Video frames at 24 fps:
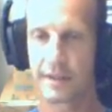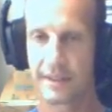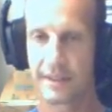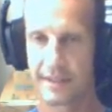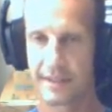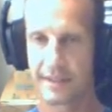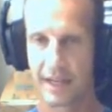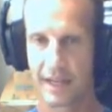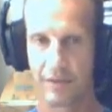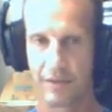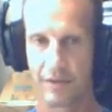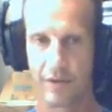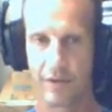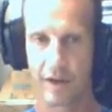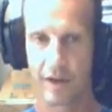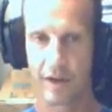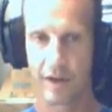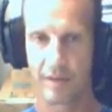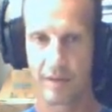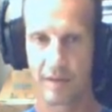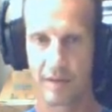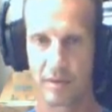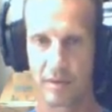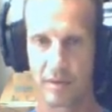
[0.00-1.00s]
set of
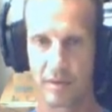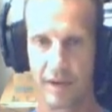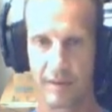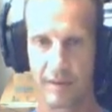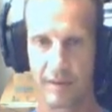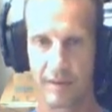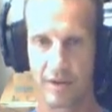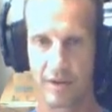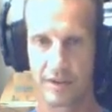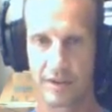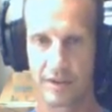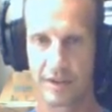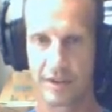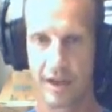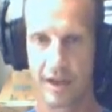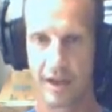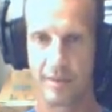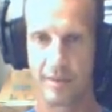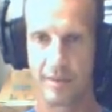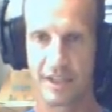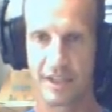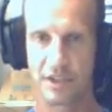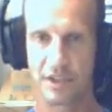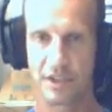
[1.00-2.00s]
environmental parameters,
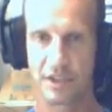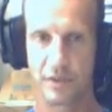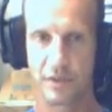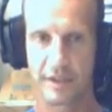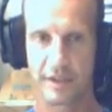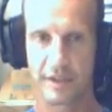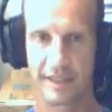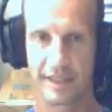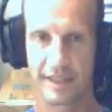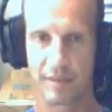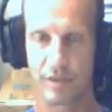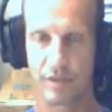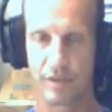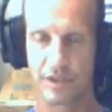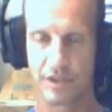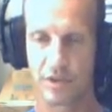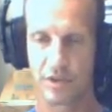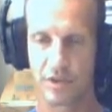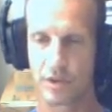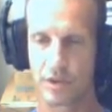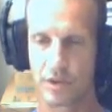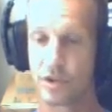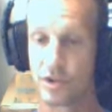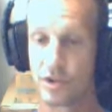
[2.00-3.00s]
competition for the same
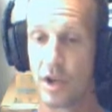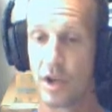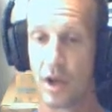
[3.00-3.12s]
resource